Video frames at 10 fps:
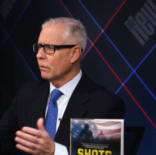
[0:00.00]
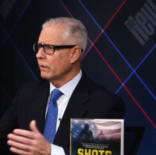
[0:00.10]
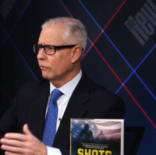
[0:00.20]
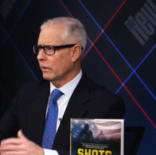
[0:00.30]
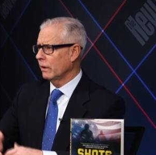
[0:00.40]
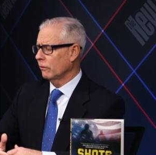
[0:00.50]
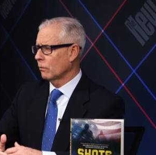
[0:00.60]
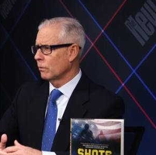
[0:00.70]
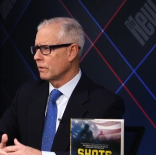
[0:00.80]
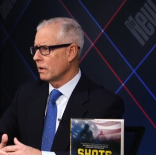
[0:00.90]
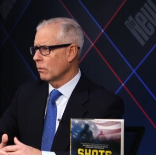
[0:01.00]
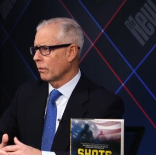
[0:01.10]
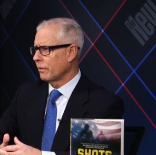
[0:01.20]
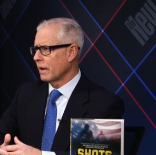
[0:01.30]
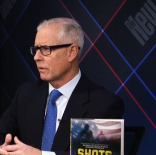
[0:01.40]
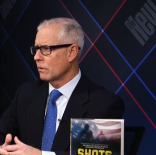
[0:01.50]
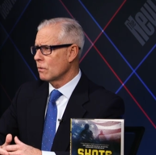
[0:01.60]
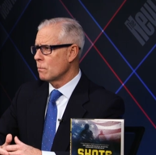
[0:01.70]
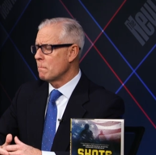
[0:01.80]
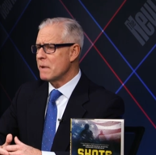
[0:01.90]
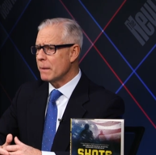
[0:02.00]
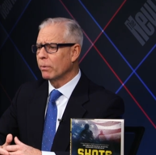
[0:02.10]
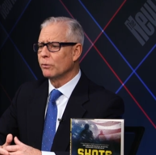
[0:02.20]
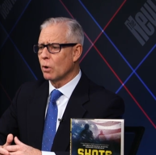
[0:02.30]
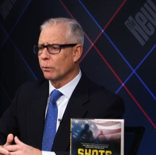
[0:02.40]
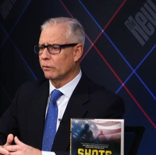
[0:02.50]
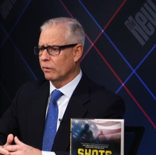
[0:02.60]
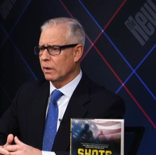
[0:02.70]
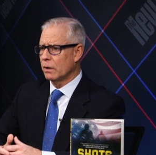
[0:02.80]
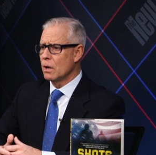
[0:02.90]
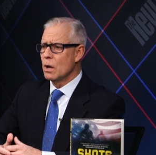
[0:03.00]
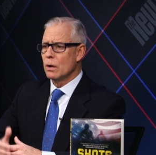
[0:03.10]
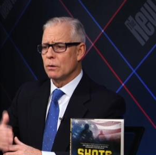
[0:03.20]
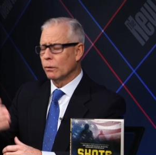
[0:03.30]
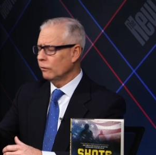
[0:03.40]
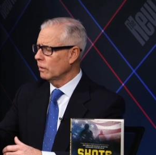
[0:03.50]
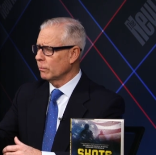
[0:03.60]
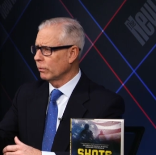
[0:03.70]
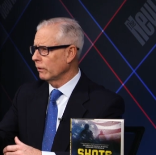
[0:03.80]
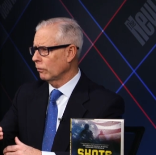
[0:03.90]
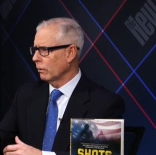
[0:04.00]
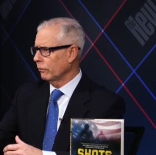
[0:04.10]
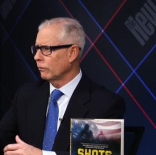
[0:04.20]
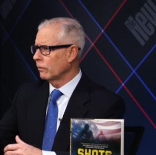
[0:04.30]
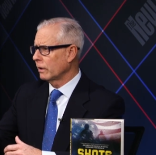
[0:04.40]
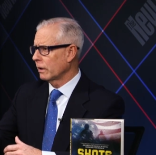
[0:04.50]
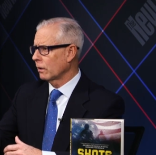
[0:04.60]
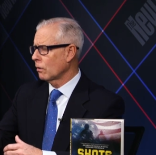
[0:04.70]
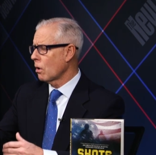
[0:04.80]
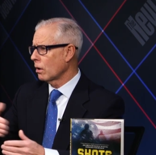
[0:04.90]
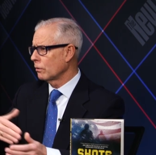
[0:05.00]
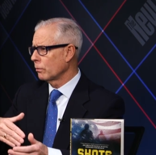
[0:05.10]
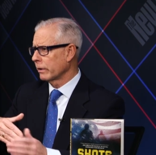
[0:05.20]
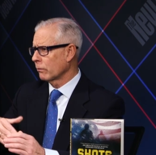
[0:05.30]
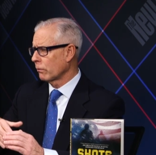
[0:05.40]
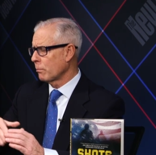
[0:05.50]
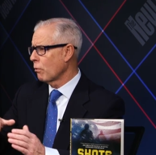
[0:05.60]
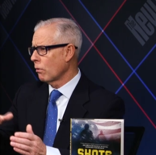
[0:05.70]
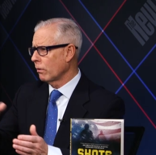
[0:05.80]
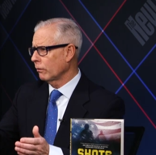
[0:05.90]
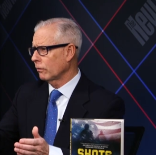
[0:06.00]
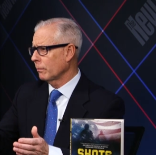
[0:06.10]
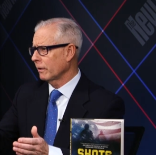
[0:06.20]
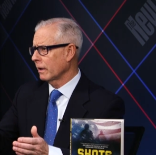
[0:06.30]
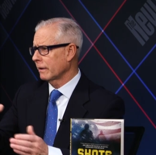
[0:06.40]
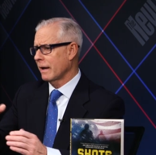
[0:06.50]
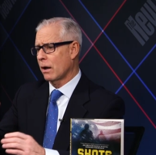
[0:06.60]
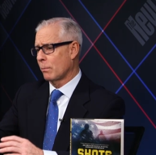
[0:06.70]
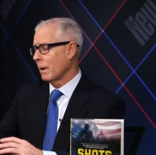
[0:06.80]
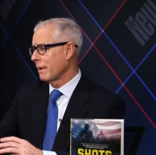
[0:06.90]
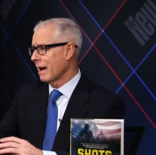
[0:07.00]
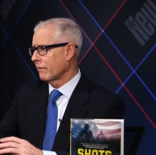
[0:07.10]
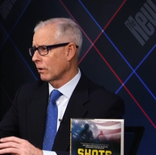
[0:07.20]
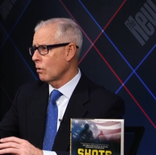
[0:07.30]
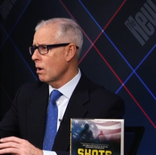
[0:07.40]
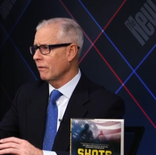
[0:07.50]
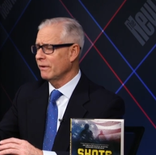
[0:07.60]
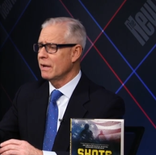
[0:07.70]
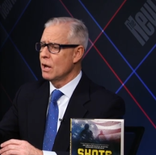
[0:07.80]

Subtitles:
these things that we deal with that people don't see. Mm-hmm. You'll see a police officer sitting in a car doing a report or something like that, or maybe having a coffee.